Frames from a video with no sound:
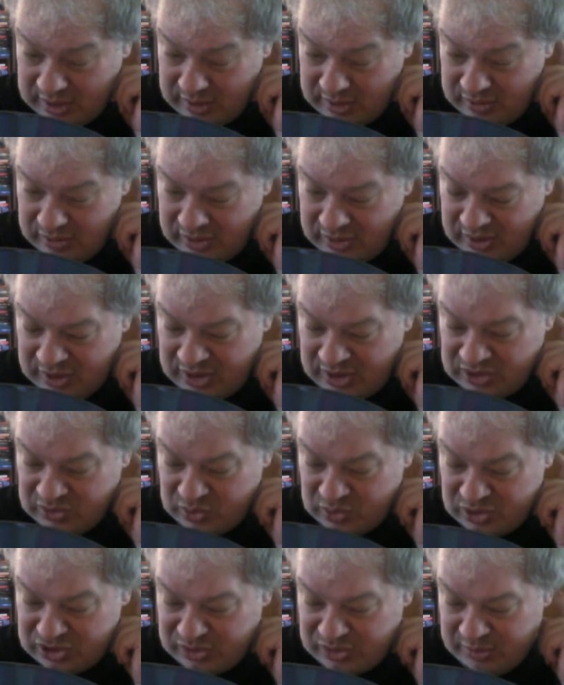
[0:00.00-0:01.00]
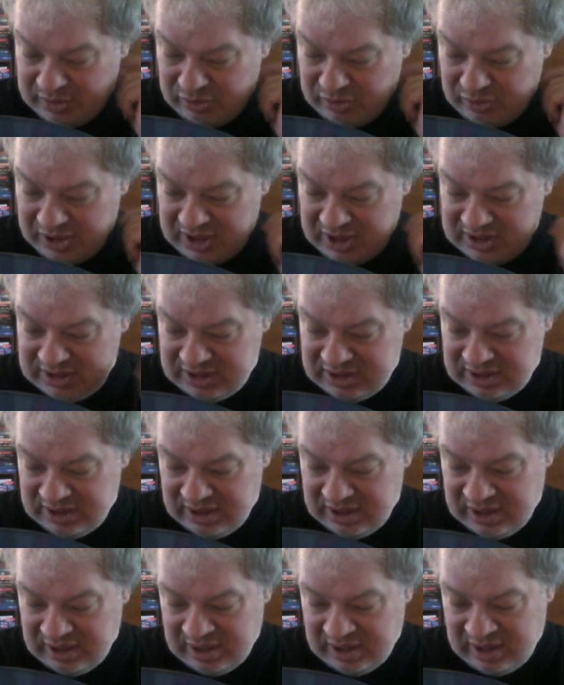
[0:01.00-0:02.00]
This was to be released
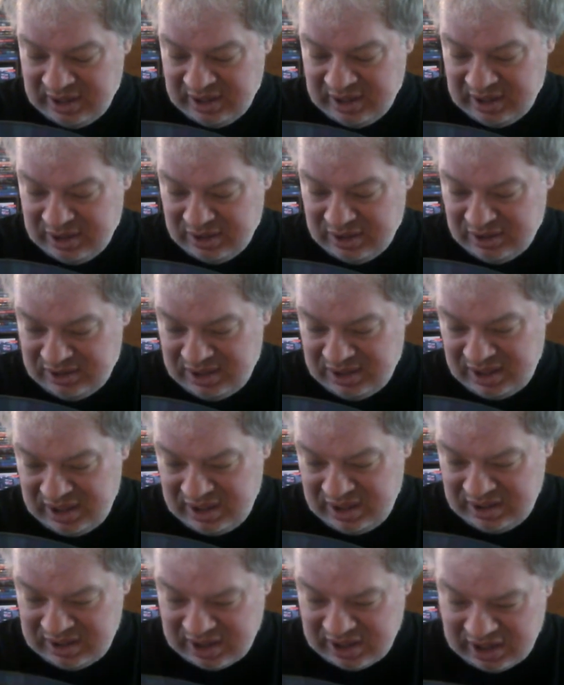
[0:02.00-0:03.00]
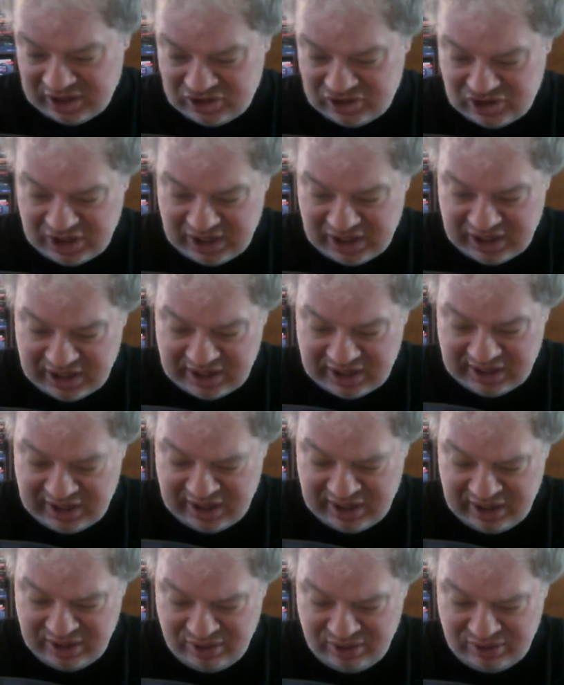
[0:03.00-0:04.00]

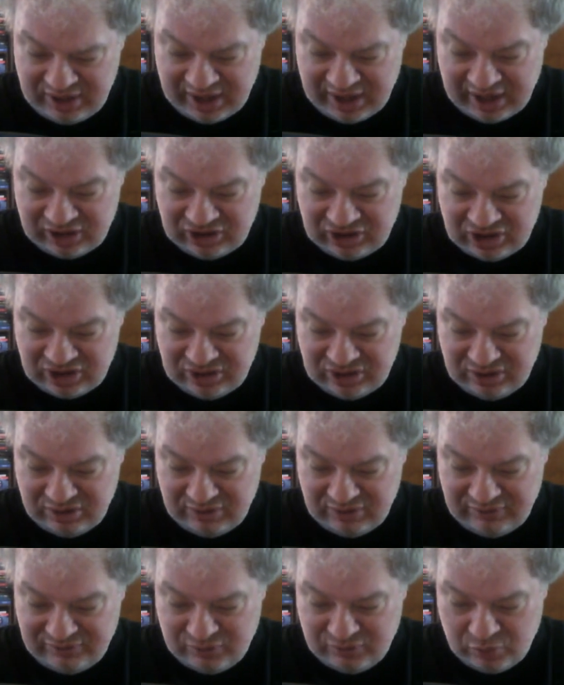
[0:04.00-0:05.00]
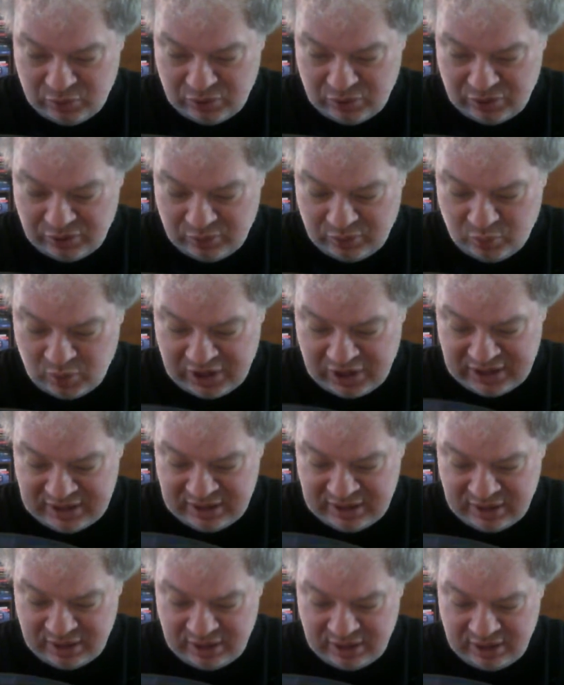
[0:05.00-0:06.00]
LD-NL-041.
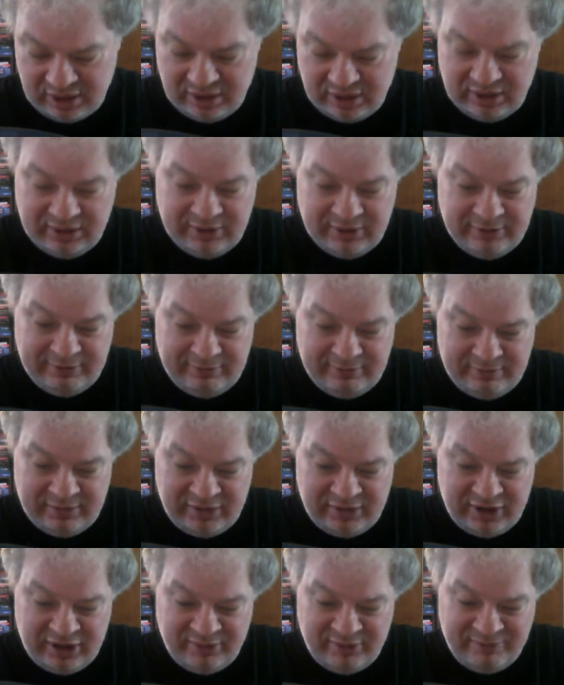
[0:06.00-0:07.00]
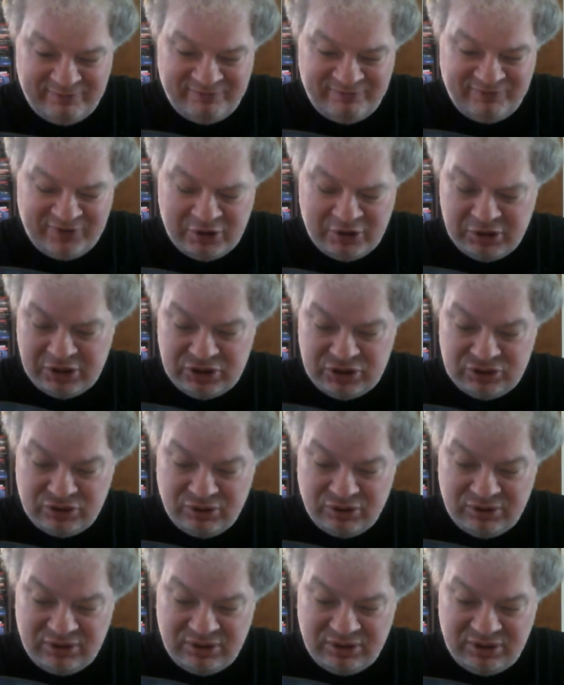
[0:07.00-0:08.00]
I'm fairly
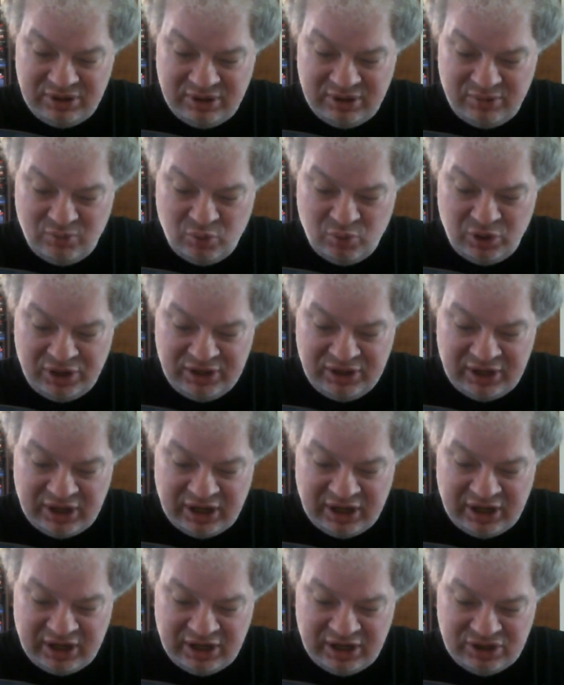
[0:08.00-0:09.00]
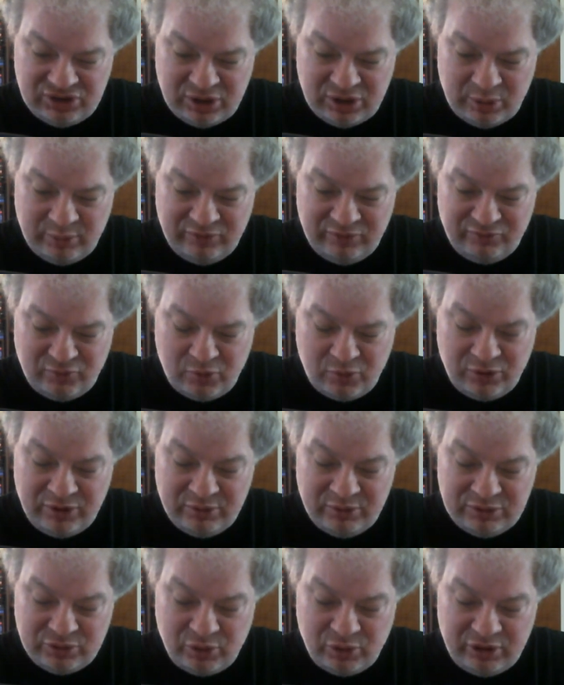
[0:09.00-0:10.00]
certain that one that I had shown before that was
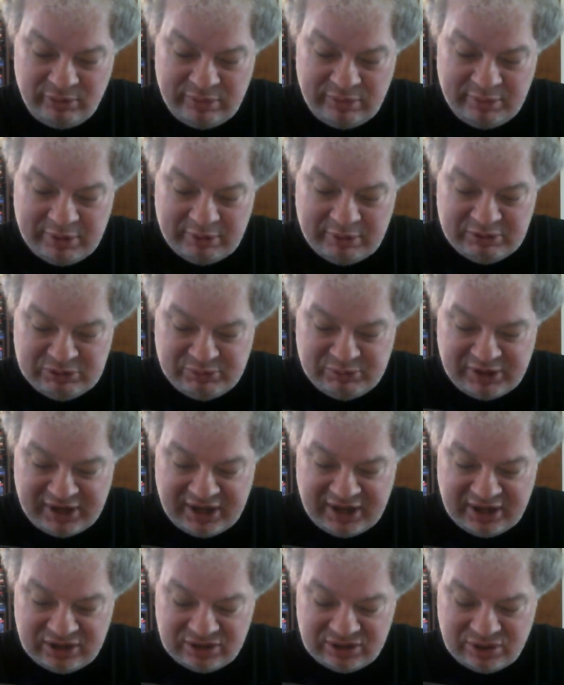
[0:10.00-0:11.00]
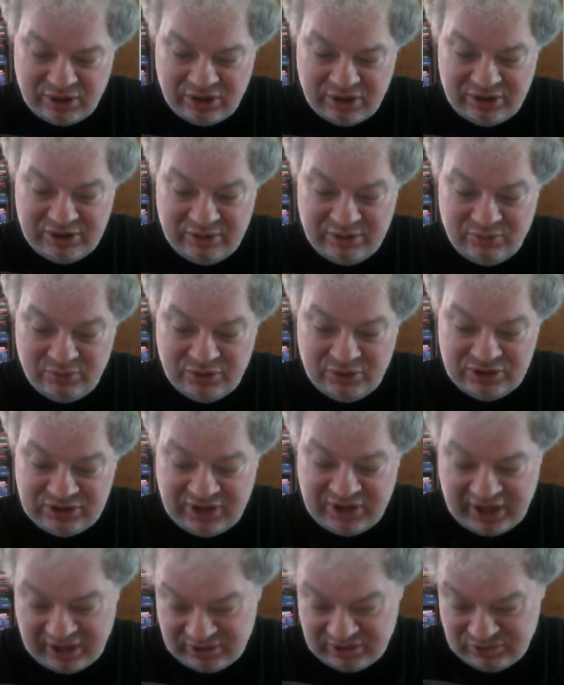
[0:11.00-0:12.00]
going to be published by Cascar that was
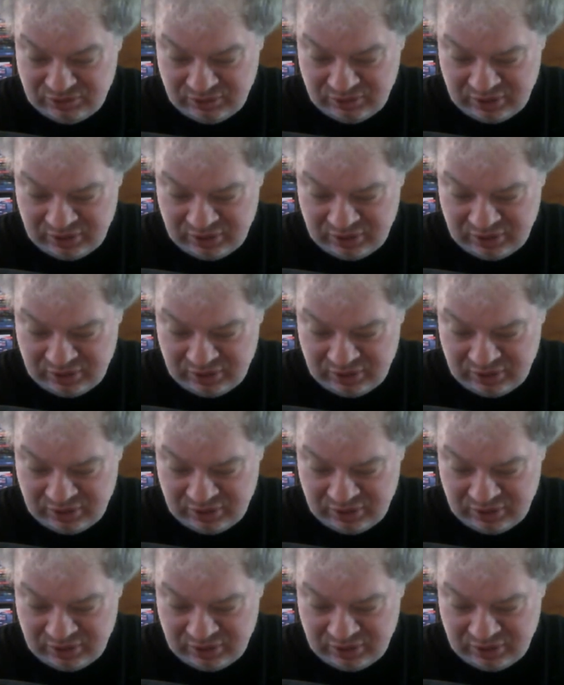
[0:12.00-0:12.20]
canceled